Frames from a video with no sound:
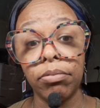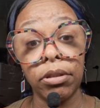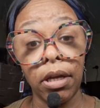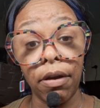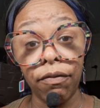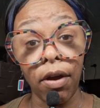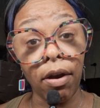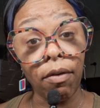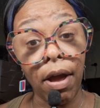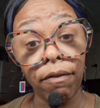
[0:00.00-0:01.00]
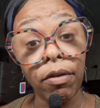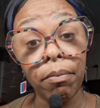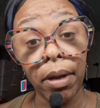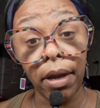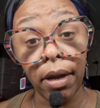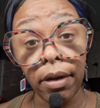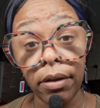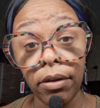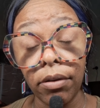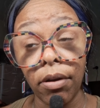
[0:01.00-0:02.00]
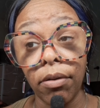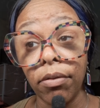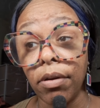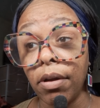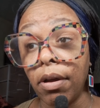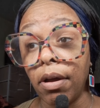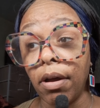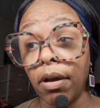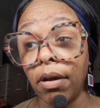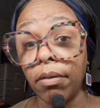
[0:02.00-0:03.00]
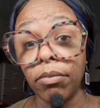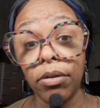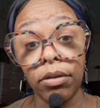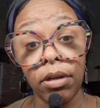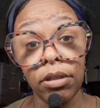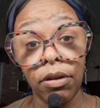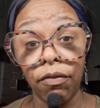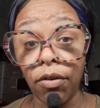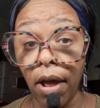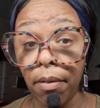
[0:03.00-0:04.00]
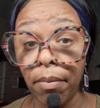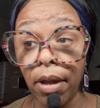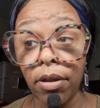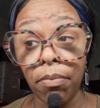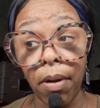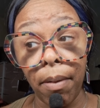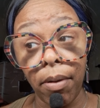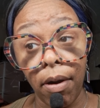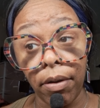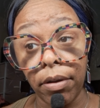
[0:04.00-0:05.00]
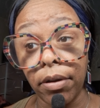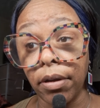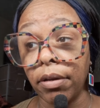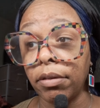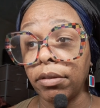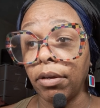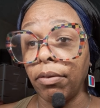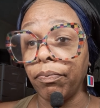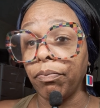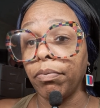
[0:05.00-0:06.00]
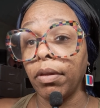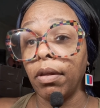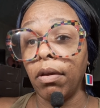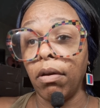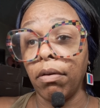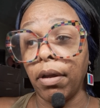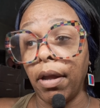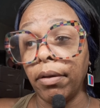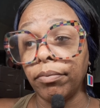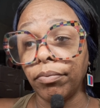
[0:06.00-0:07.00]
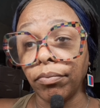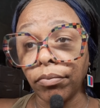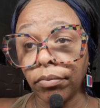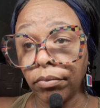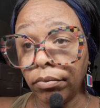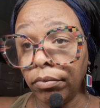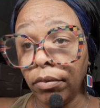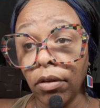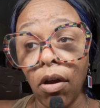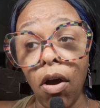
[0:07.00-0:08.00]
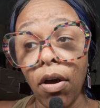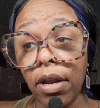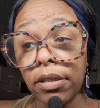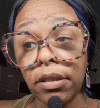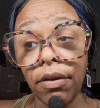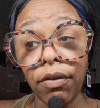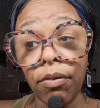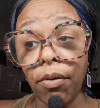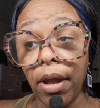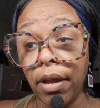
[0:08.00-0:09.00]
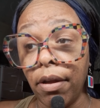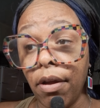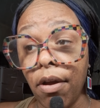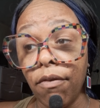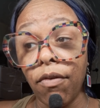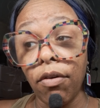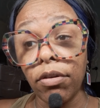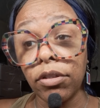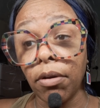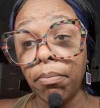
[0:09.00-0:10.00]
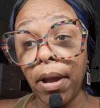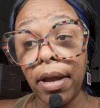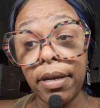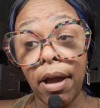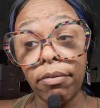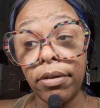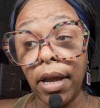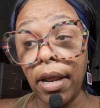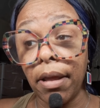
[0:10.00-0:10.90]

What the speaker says: See if y'all don't have no man, because if you got a man, you probably already cooking. So, okay, all that stuff can wait. Focus on paying down debt